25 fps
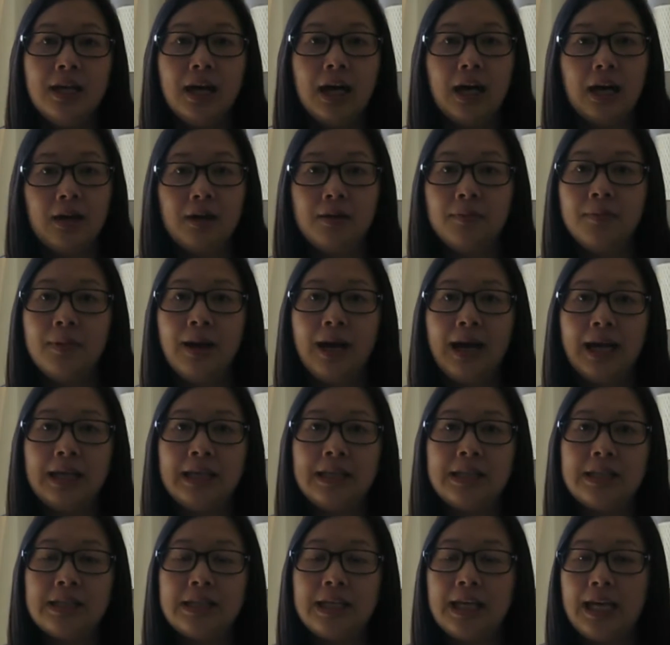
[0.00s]

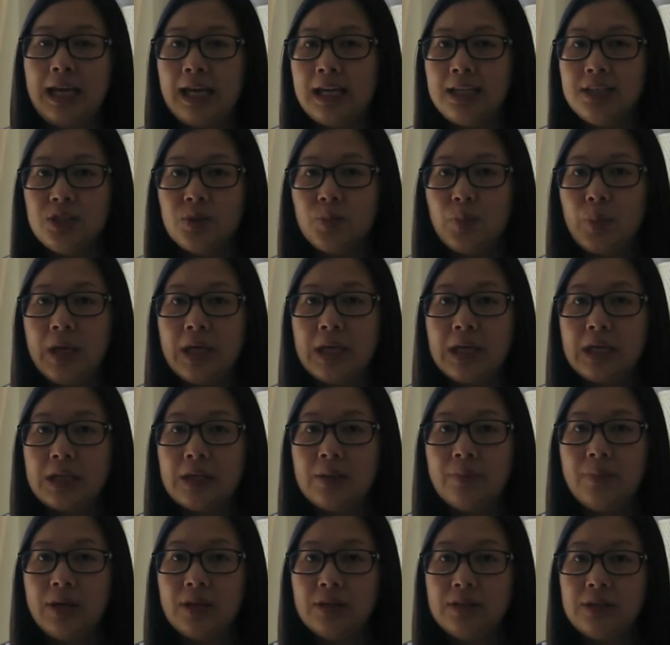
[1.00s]
I can't speak
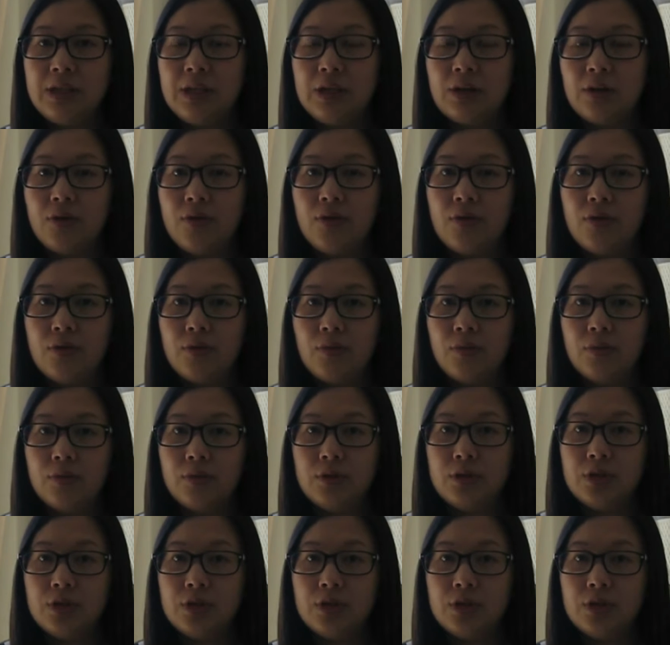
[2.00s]
about the other